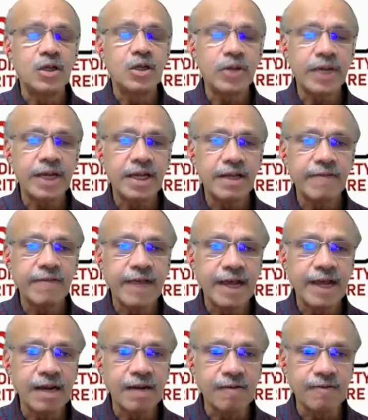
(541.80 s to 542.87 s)
look at the
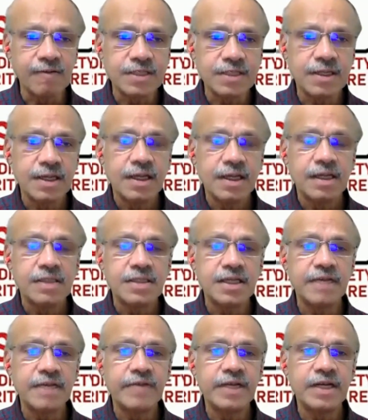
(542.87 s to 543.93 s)
valves,
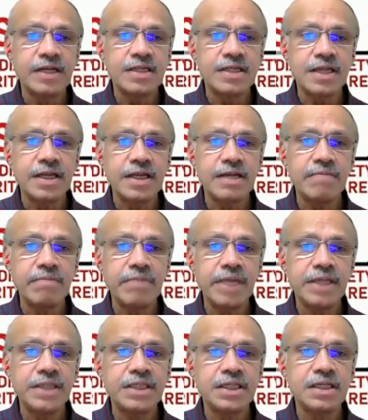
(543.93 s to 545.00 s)
see if there is any
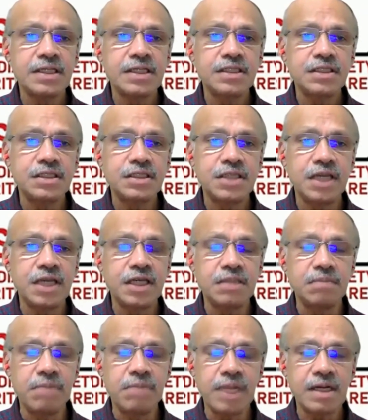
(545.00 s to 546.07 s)
major
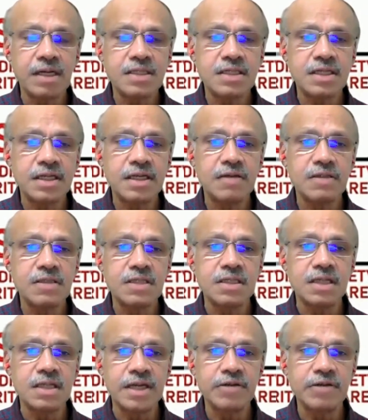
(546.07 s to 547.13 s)
change, mitral
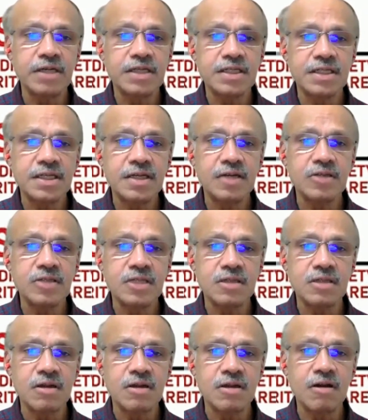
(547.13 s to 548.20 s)
stenosis, aortic
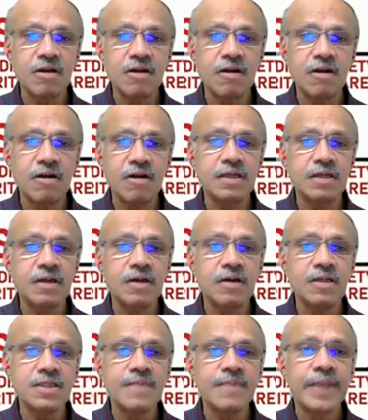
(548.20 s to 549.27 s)
stenosis, all of which can
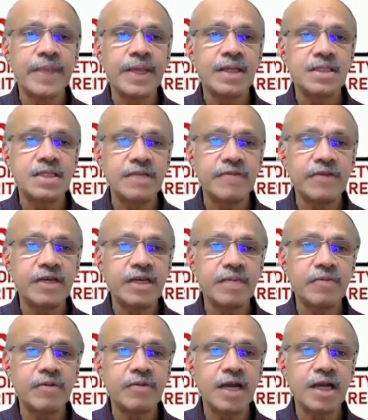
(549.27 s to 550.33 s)
cause severe
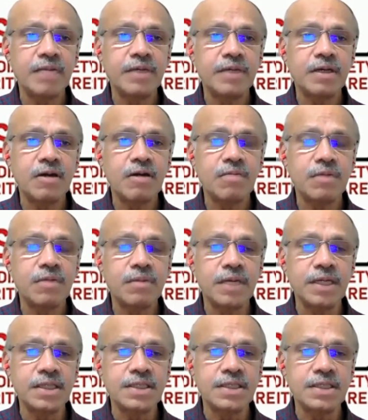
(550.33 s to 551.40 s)
hemodynamic
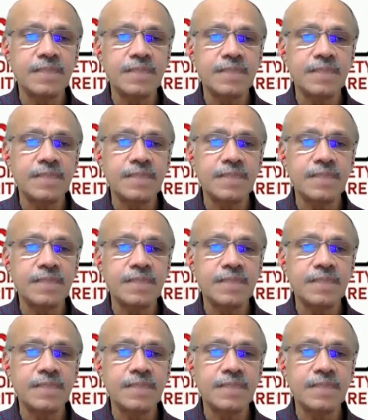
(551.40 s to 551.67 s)
compromise,